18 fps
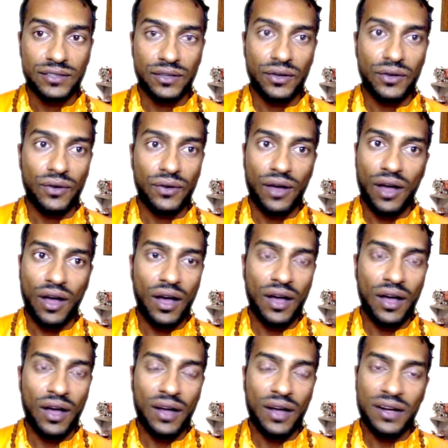
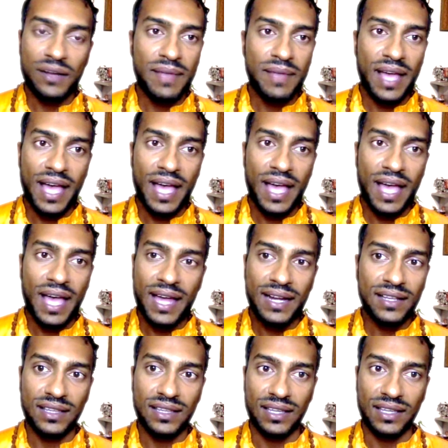So
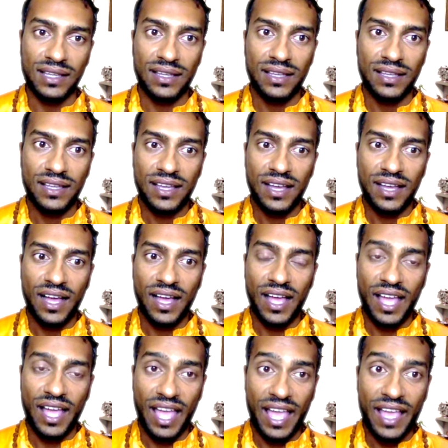automatically,
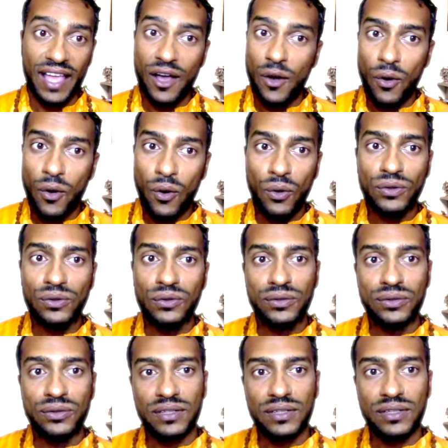a
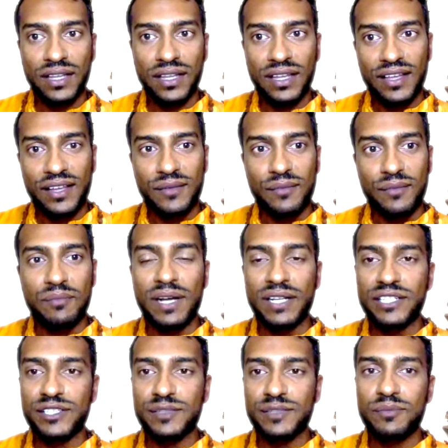whole
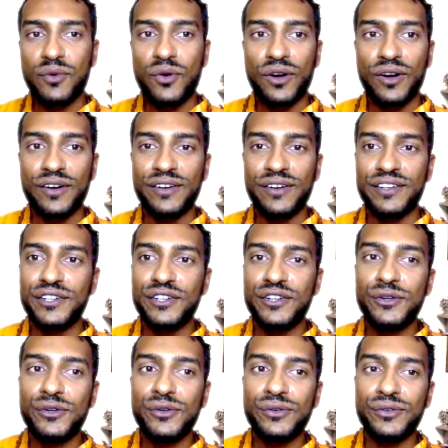much
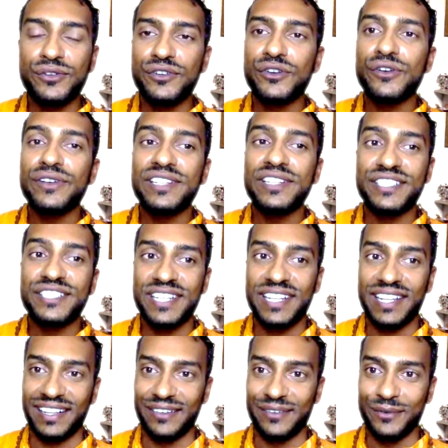more
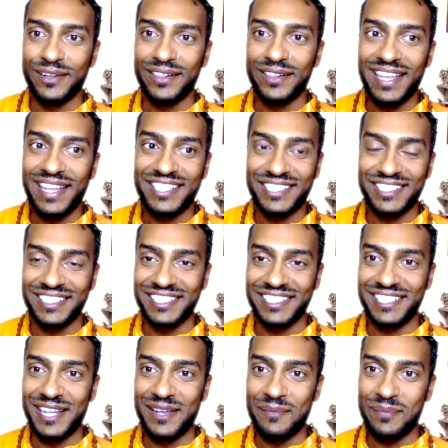nourishing
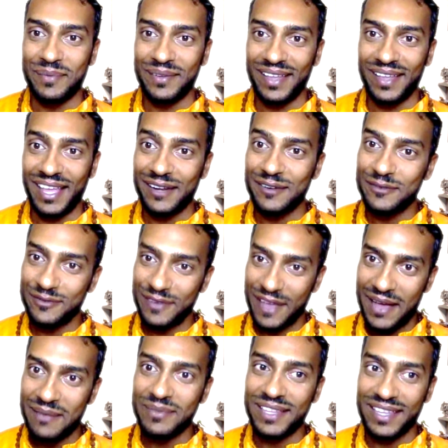relationship
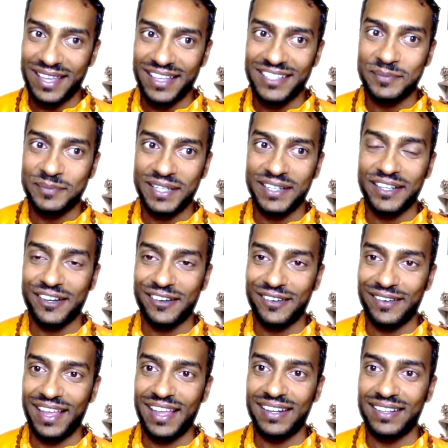and family has
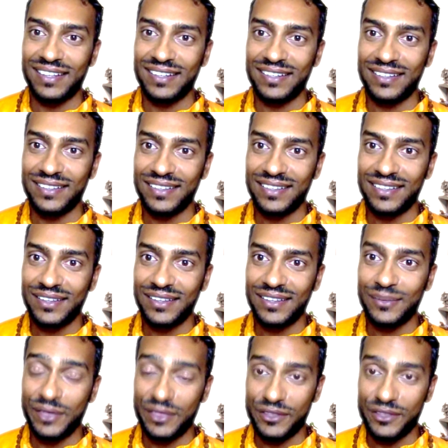been created
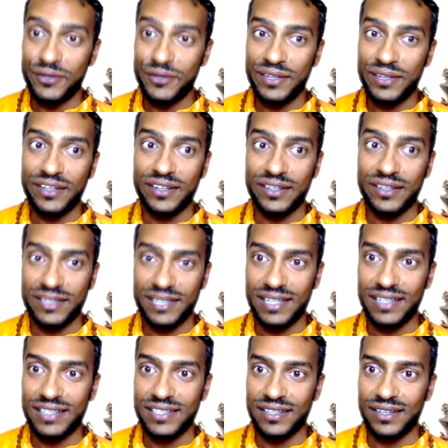with you and
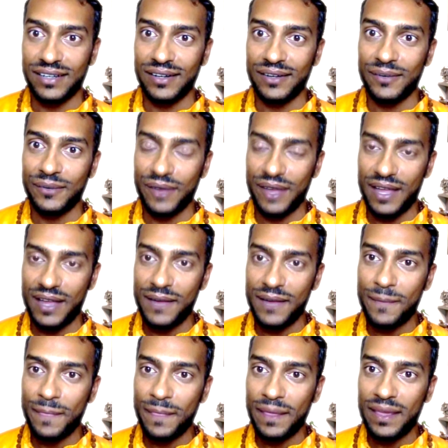your teacher,
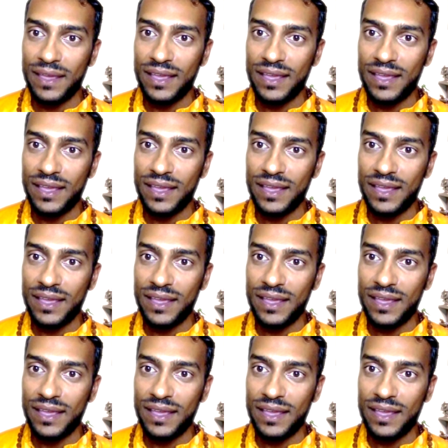right?